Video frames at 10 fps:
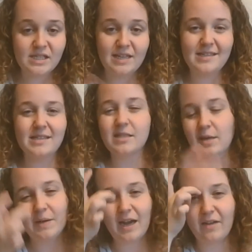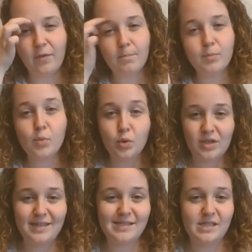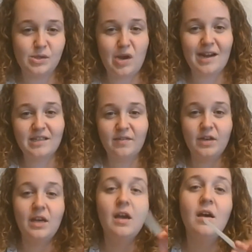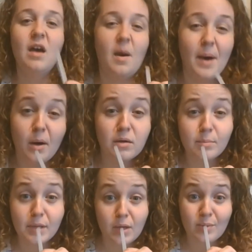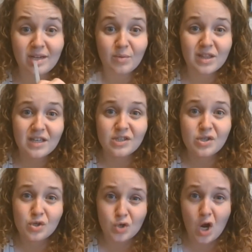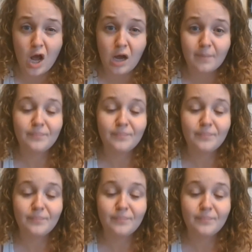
and this is going to be kind of a multi-sensory activity about blowing with a straw.